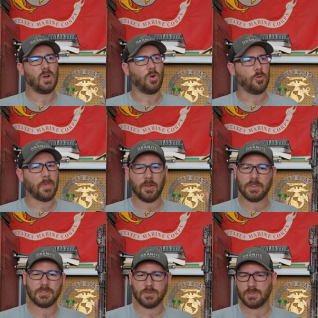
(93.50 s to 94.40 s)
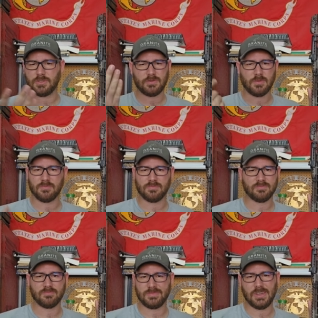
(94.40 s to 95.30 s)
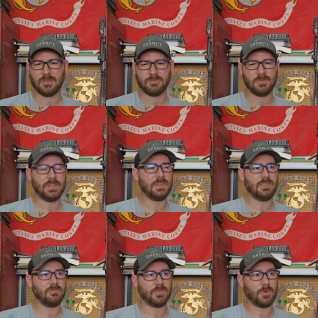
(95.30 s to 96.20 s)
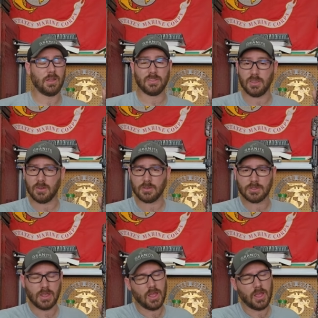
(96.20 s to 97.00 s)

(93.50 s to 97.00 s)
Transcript: old mounting solutions from, you know, the, throughout the years.